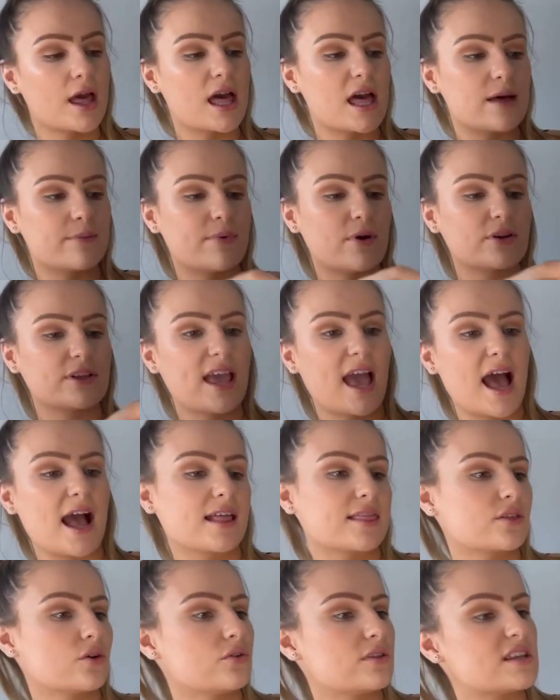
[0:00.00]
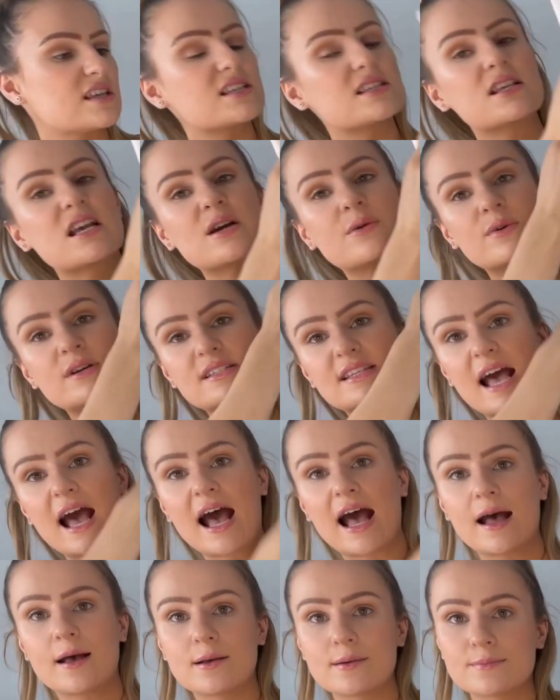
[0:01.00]
But yeah, I thought this was absolutely
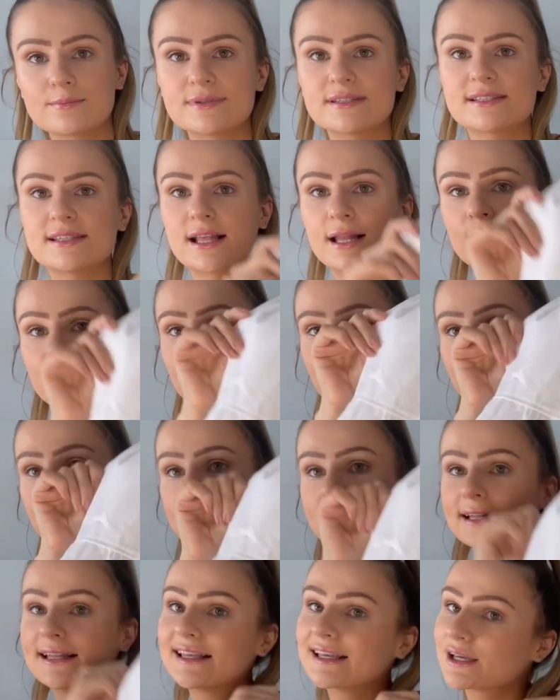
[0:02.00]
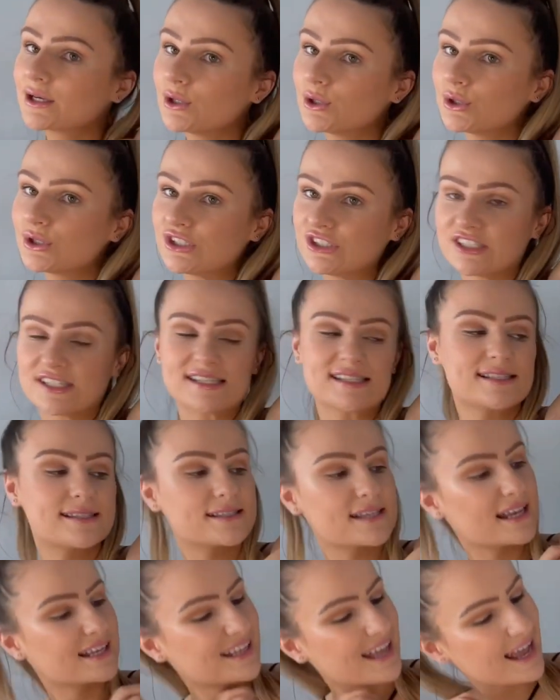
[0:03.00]
absolutely gorgeous.
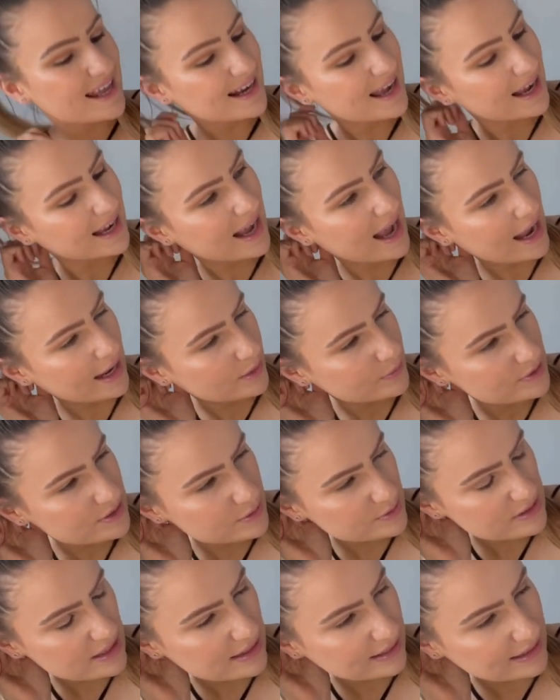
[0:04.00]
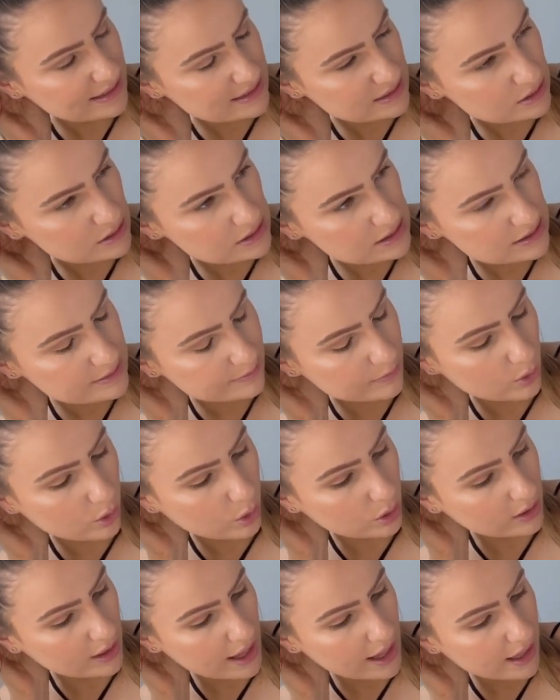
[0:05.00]
Again, I kind of wish it was a little
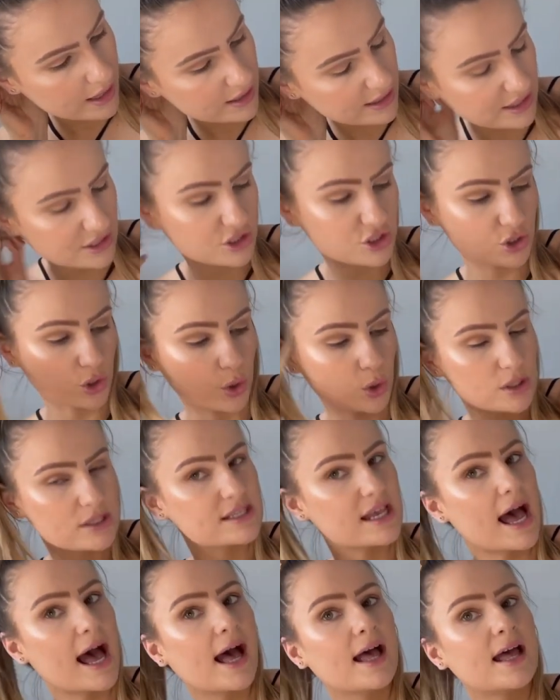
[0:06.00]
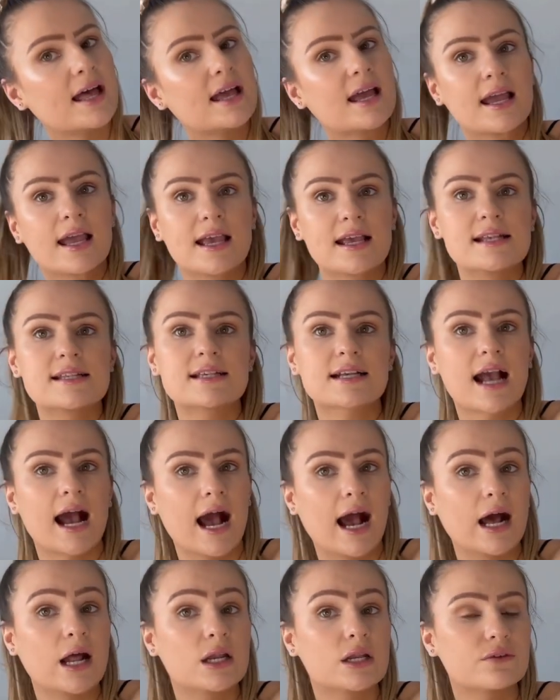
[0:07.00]
smaller, like shorter. It's a
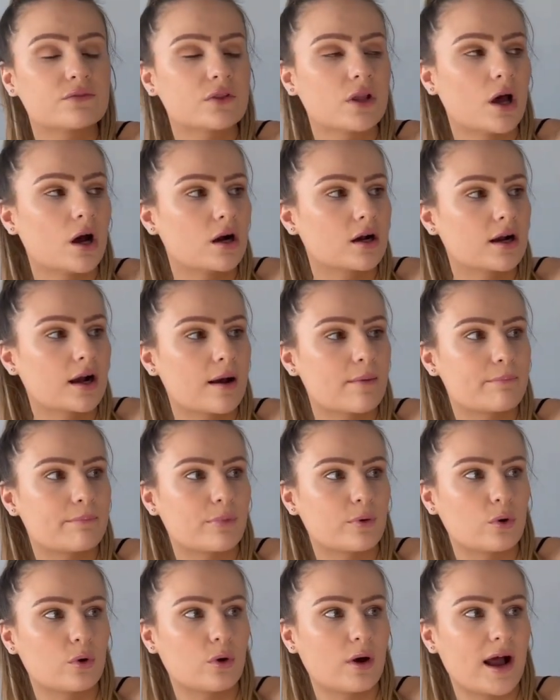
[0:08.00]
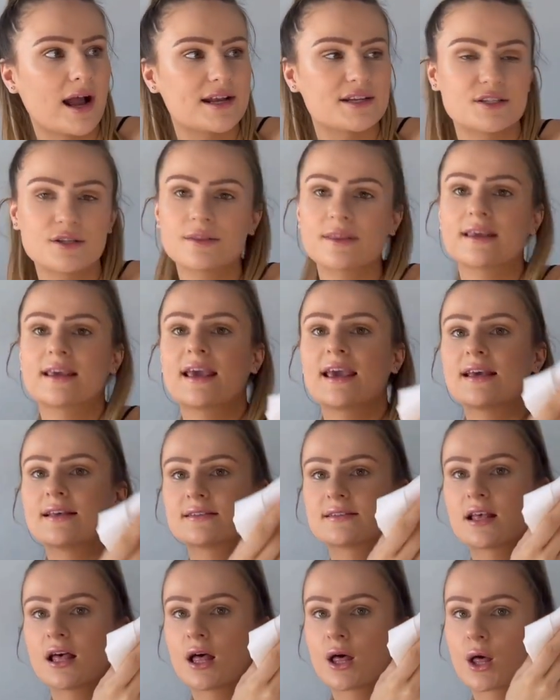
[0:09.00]
kind of long, but I do think it is
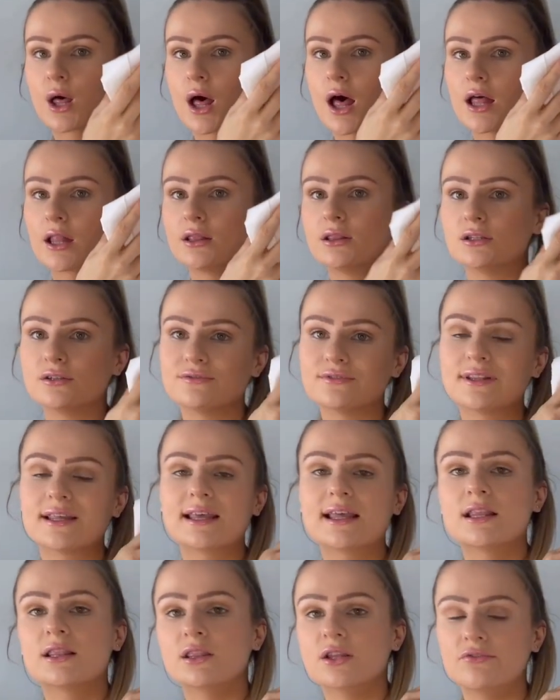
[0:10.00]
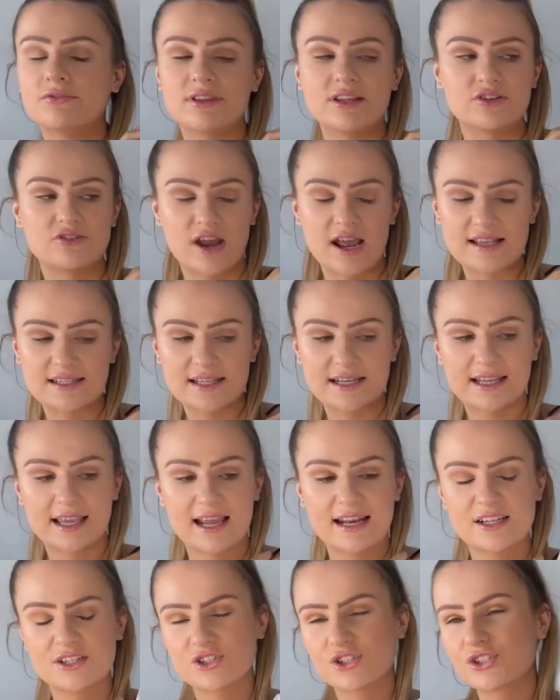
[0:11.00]
a lovely, lovely dress. And again,
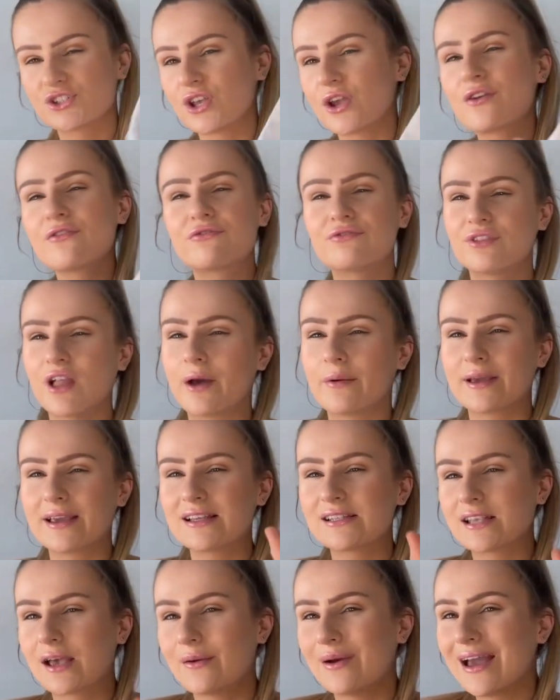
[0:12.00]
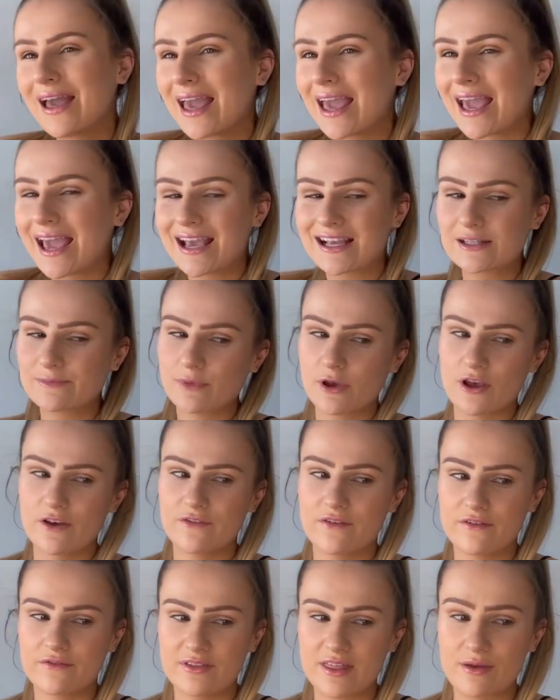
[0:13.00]
it's just so flowy, so it's perfect
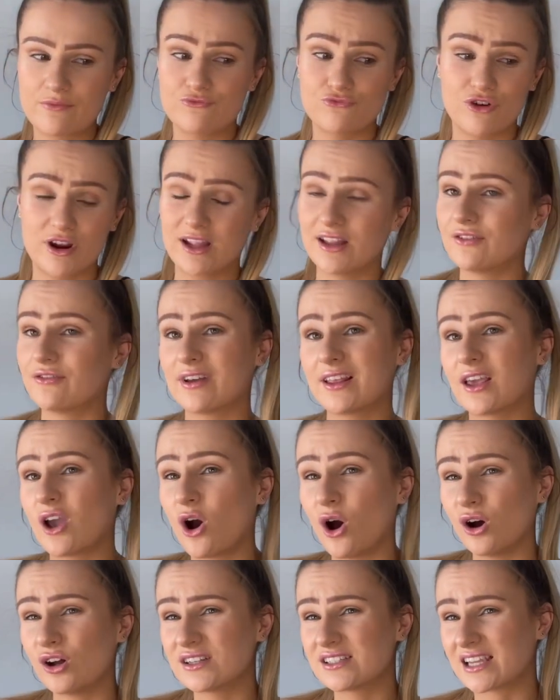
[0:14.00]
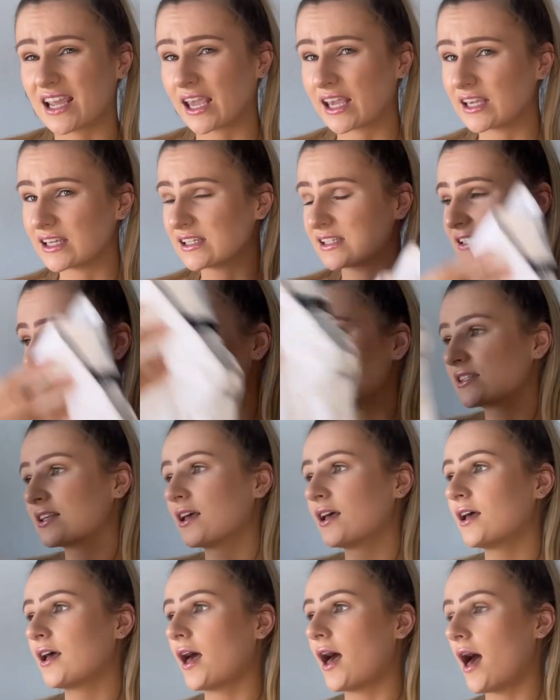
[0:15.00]
for them really, really hot days.
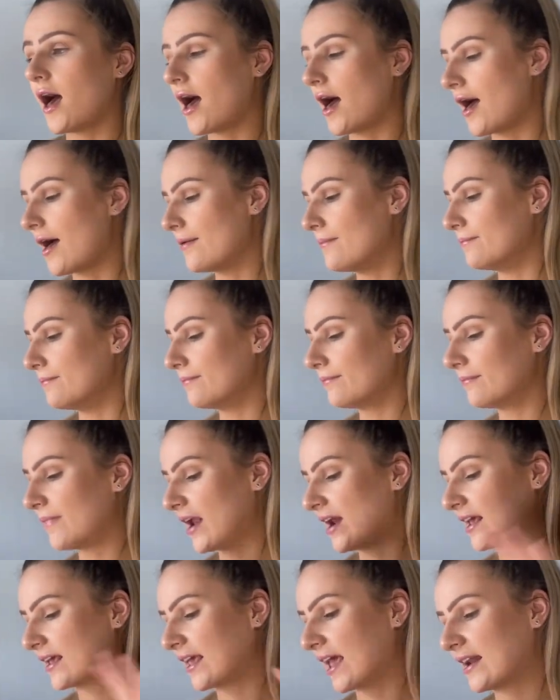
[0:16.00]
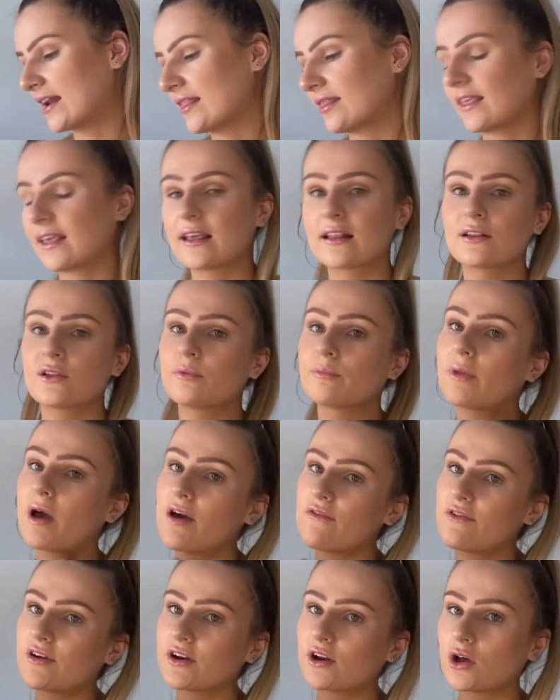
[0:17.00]
Um, and again, I think it looked
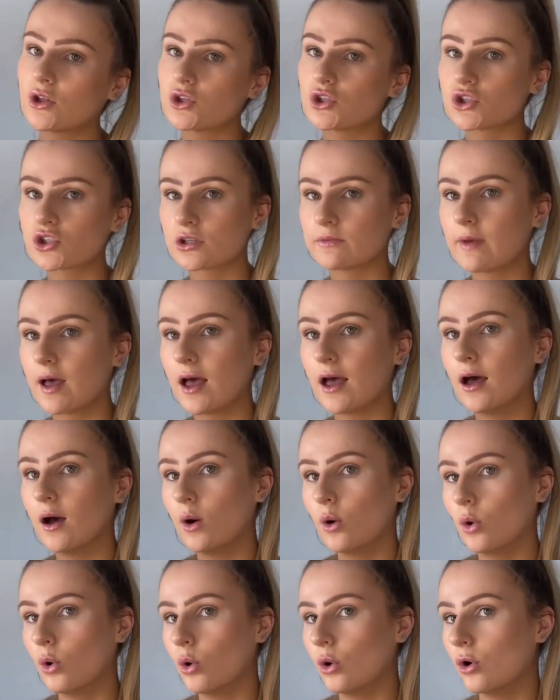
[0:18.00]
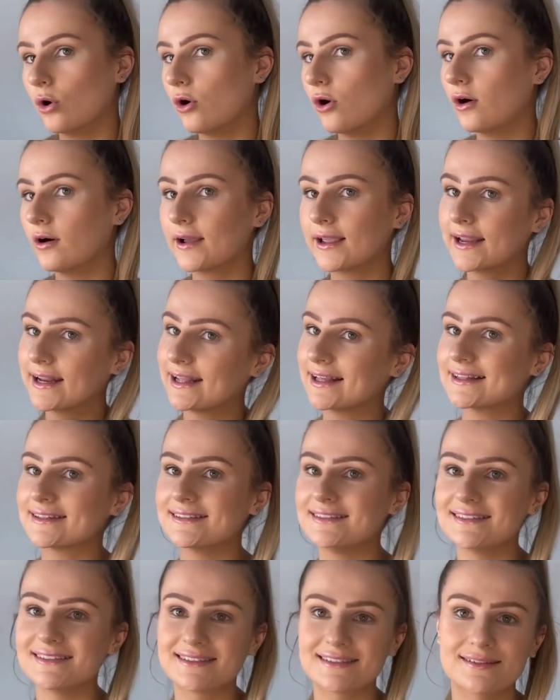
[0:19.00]
perfect on summer or in
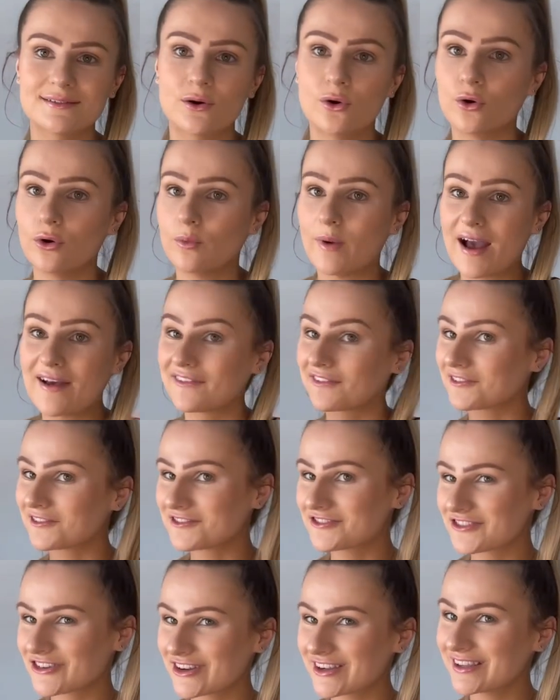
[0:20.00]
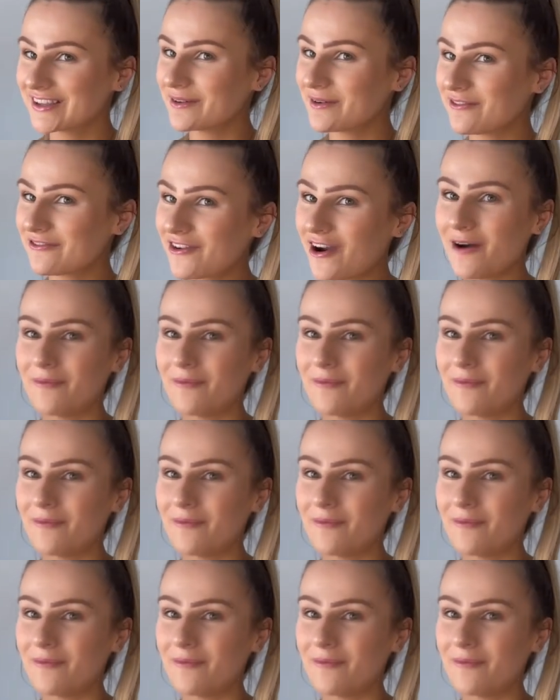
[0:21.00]
England or whatever country you are from.